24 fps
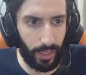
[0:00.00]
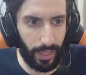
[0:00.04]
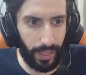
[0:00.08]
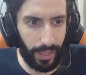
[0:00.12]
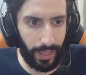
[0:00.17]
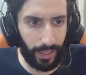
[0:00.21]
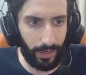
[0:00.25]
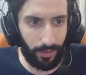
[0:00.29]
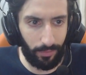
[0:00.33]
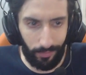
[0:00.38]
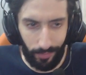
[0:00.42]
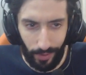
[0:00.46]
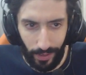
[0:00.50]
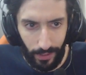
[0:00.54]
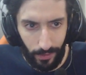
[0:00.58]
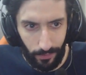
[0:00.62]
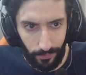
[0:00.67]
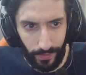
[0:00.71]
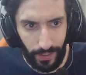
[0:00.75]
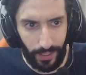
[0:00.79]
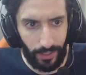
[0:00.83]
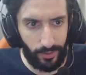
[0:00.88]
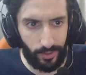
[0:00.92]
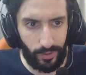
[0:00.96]
in final
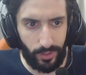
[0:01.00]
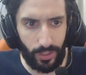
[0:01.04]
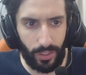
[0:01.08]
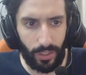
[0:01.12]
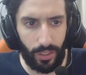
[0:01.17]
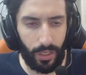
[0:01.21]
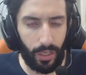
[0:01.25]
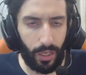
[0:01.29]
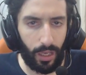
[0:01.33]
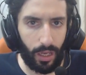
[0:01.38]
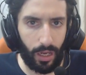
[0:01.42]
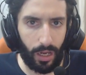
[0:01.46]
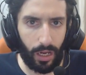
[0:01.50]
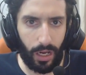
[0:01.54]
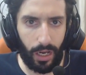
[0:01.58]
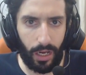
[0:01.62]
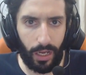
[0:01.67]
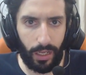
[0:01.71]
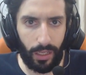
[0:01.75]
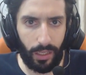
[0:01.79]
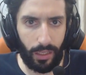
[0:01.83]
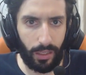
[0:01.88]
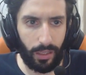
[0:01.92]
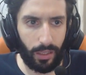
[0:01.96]
fantasy
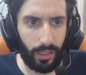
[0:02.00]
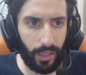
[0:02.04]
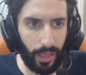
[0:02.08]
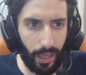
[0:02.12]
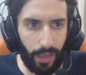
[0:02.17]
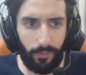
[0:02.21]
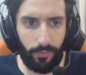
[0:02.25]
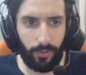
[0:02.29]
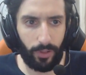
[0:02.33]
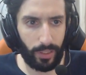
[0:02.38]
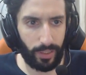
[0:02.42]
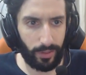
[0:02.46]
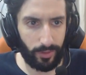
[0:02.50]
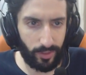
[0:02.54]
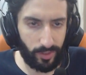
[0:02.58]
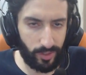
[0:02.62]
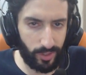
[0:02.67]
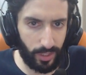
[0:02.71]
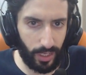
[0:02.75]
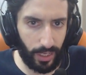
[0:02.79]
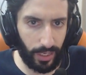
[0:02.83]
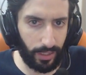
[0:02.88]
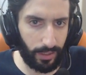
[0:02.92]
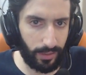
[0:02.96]
i heavily
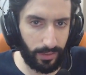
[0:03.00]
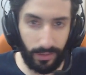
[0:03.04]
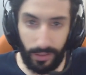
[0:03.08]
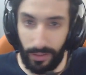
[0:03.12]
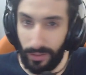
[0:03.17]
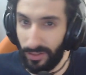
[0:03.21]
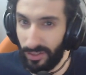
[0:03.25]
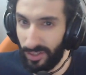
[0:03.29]
disliked uh,